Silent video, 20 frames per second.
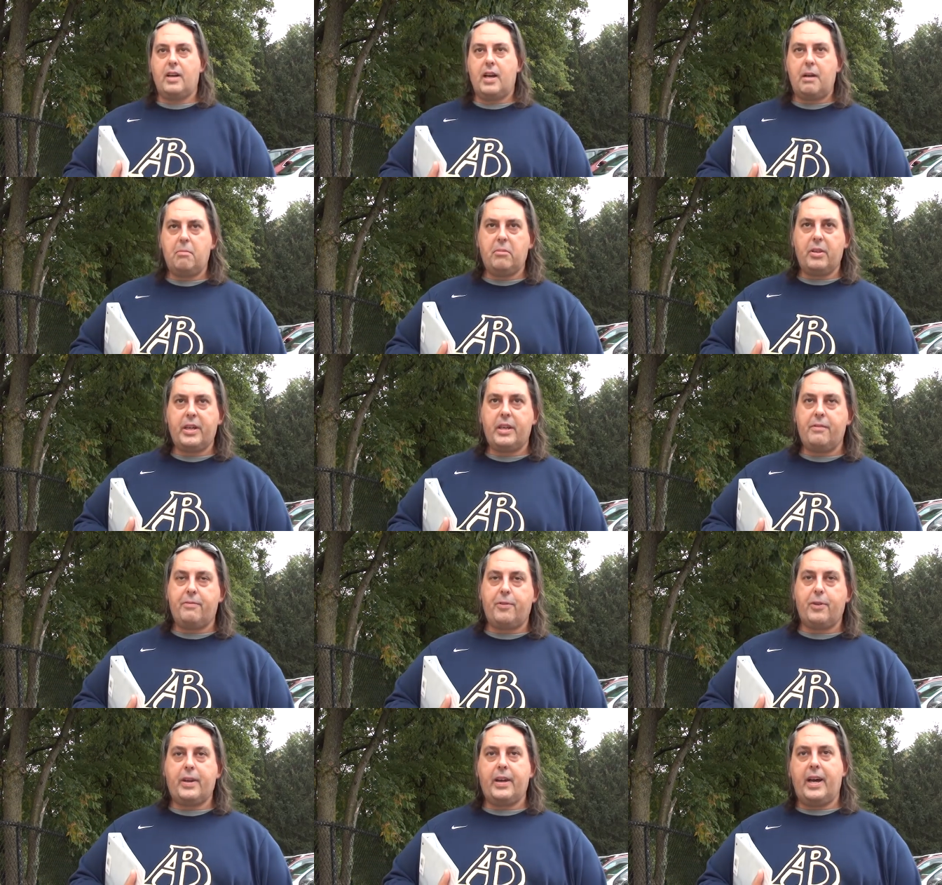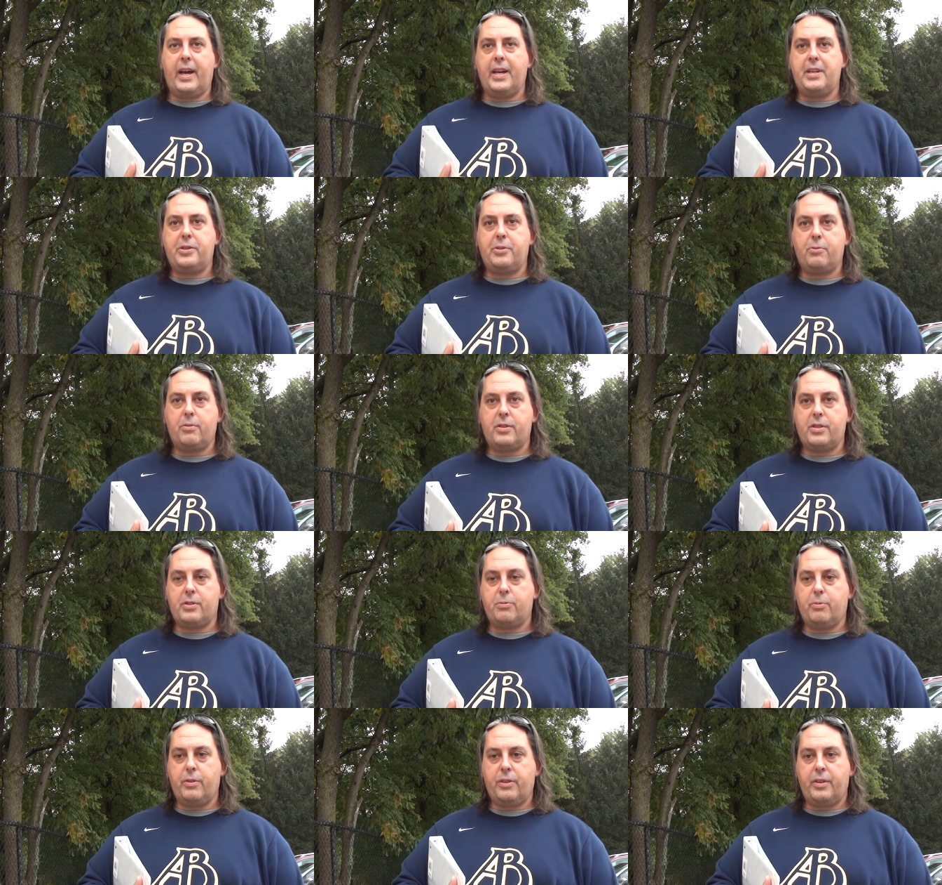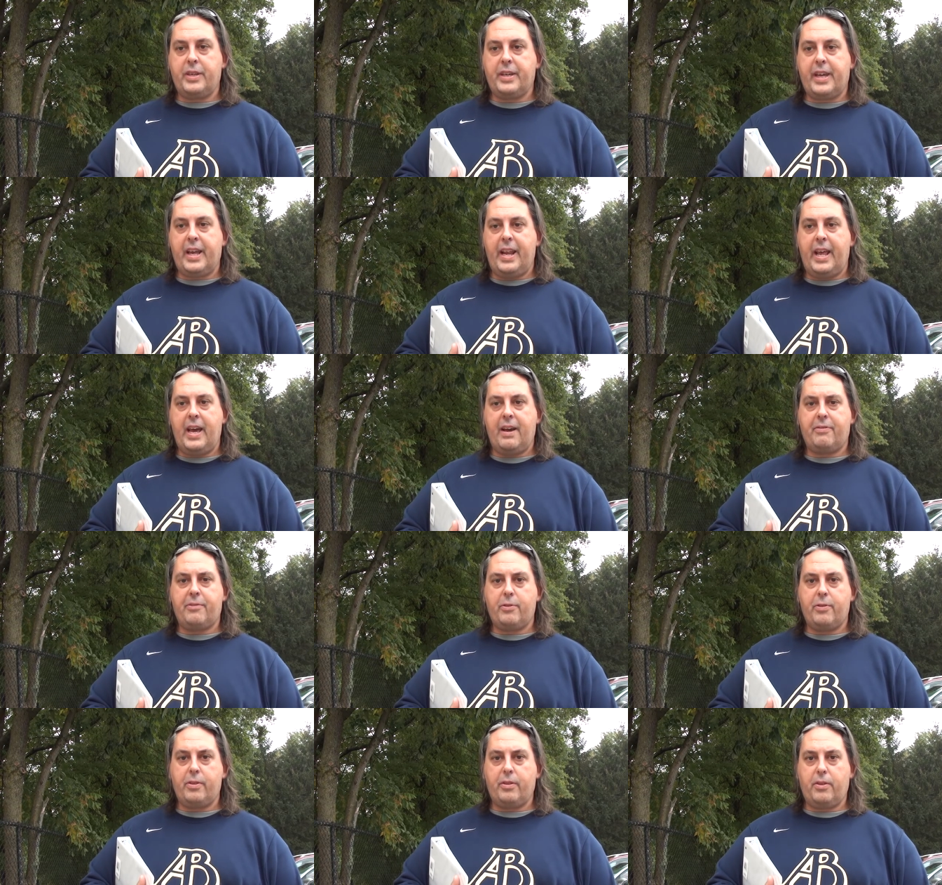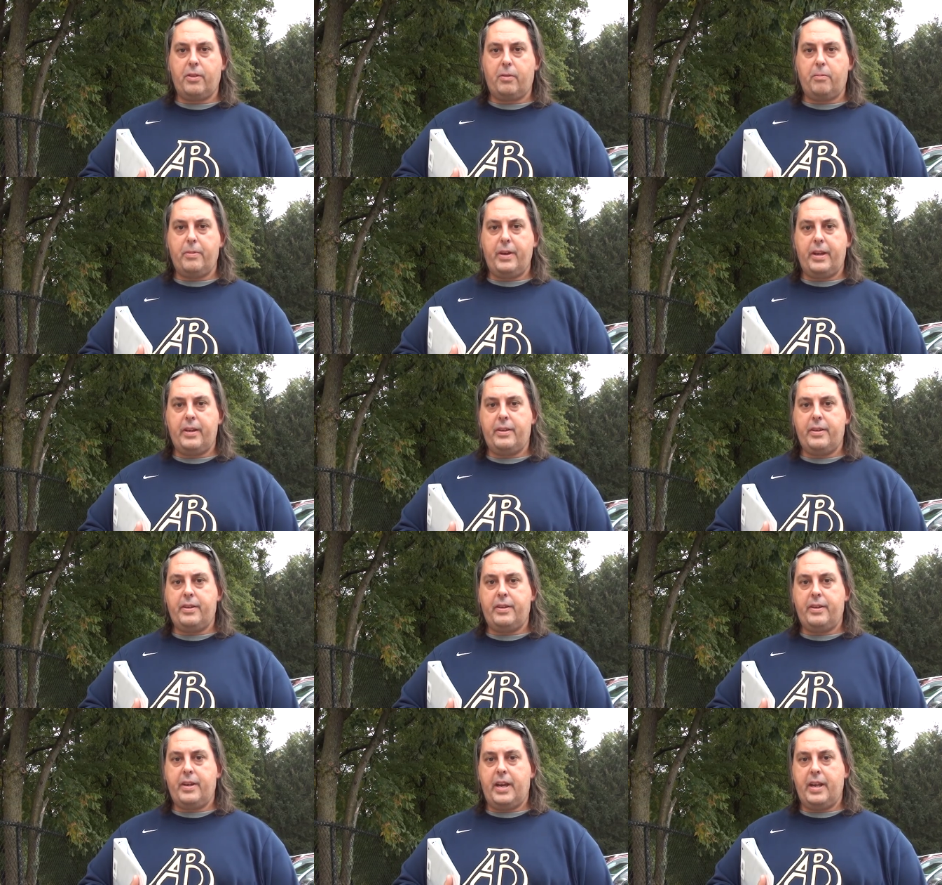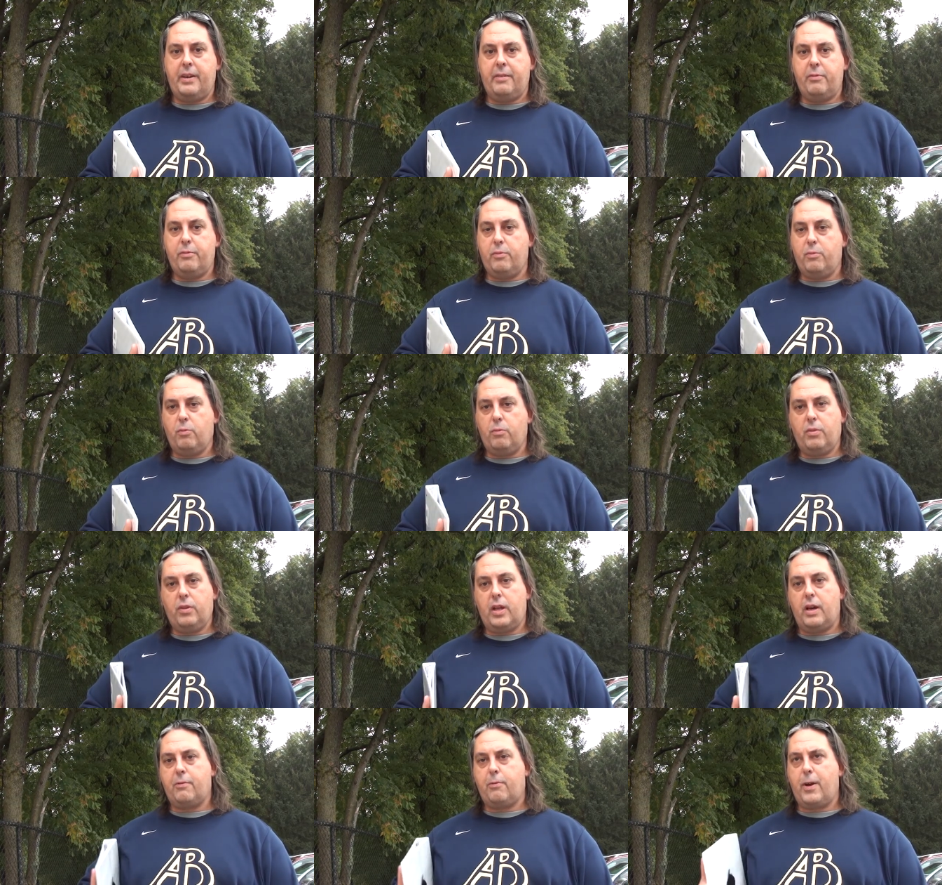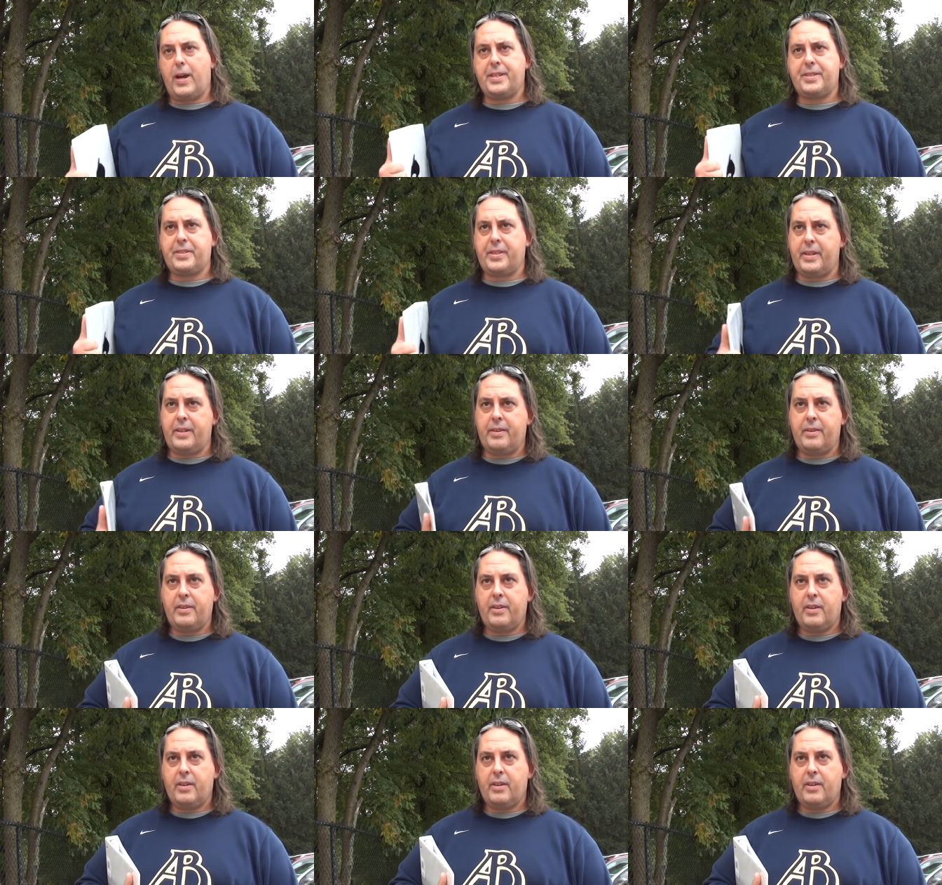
I'm looking for guys who are just willing to get after it a little bit and, and love wrestling.